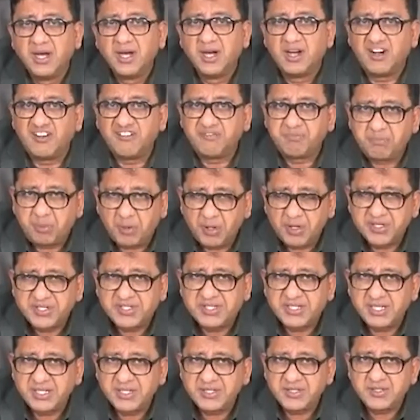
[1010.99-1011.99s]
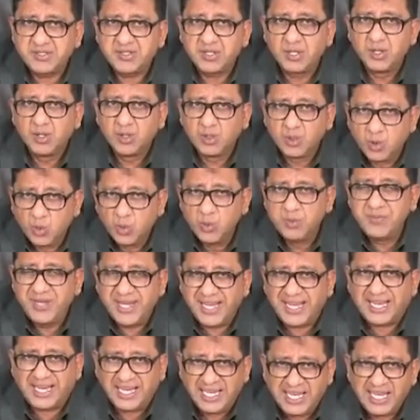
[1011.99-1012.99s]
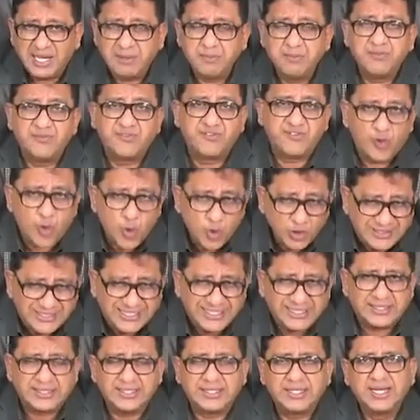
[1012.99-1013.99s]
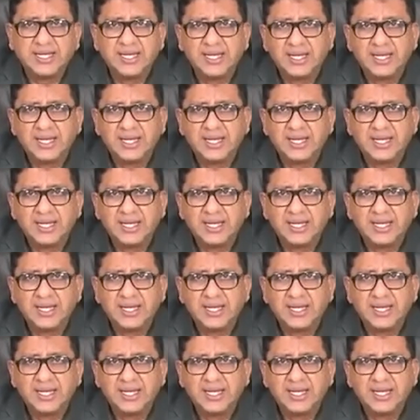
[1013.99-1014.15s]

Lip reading: of persons whom they claim voted